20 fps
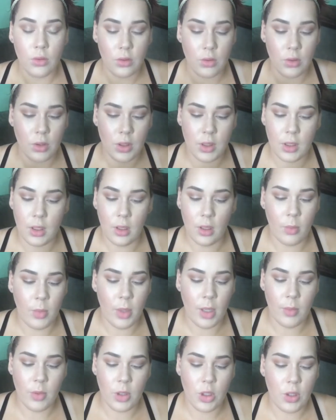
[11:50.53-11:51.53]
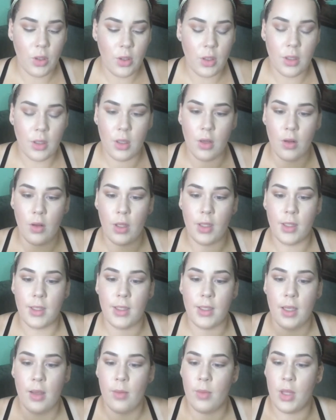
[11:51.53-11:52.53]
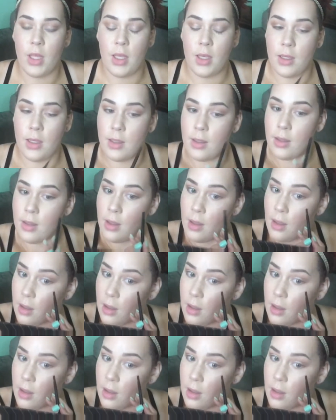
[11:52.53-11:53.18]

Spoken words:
Just a little bit, but you can totally skip this.